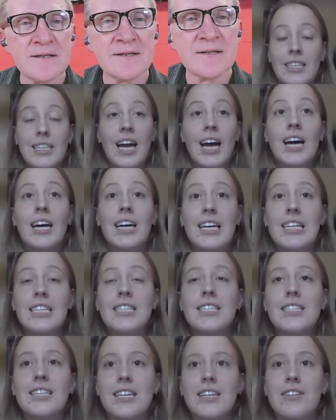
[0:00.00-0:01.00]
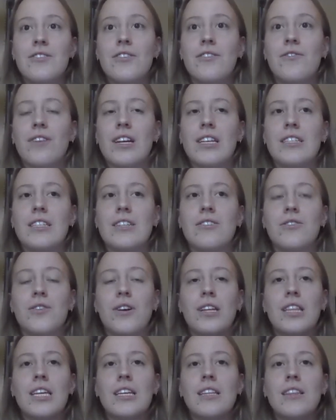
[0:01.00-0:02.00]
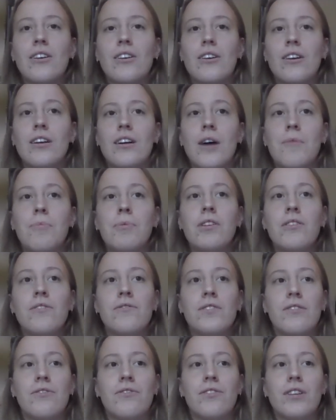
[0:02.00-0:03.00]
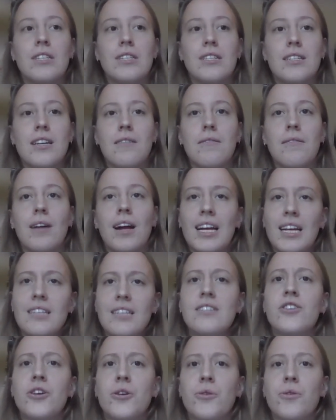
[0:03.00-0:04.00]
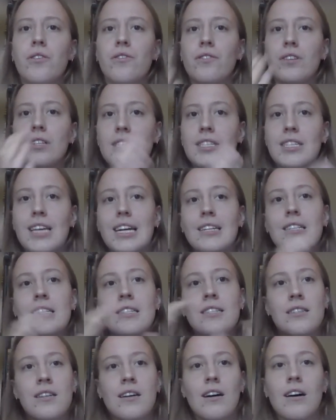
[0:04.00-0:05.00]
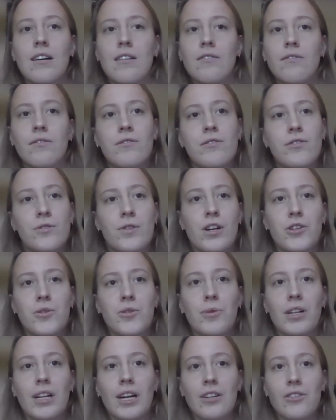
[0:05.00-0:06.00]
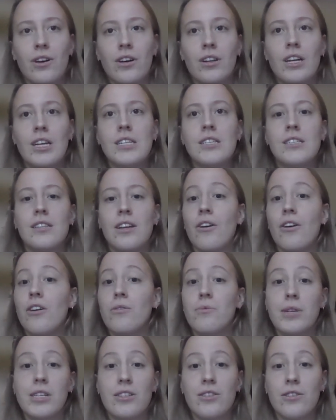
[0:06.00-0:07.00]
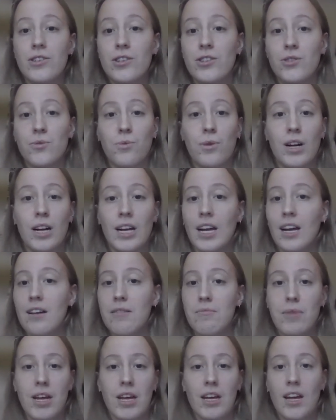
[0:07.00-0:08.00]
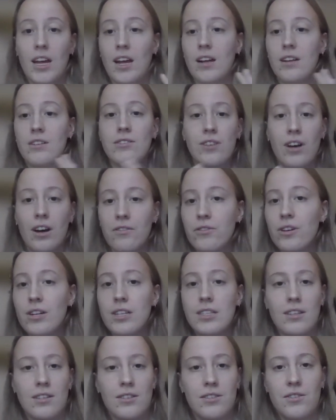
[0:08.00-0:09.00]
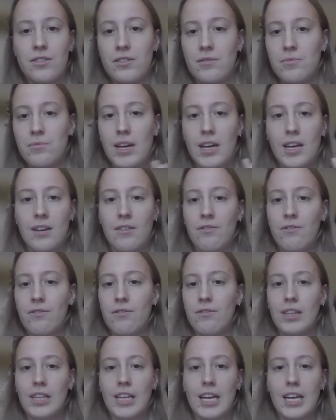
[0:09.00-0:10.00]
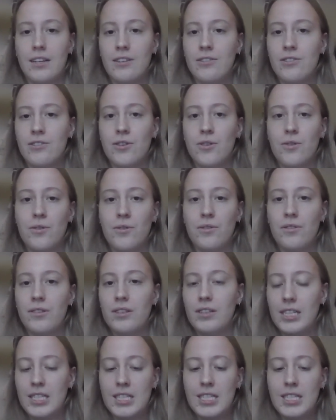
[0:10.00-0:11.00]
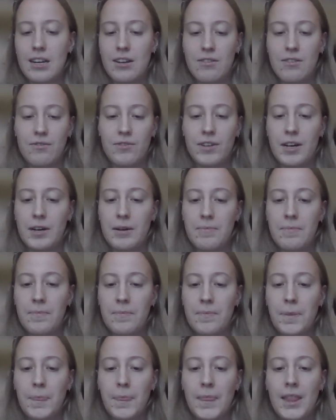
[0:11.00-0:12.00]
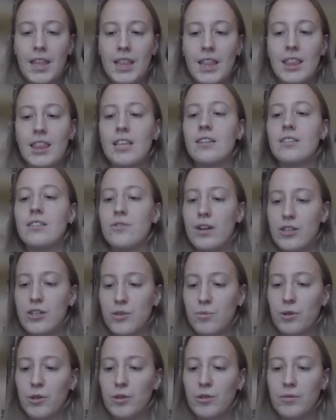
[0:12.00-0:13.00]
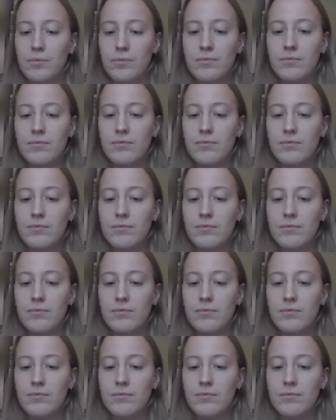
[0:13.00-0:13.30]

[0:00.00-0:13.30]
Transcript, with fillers: Yeah, it's the interfacing. So I think there are a couple of different, uh, I guess, two different sects of stretchable electronics. There are researchers working on making soft transistors, making like, so instead of um, the stretchable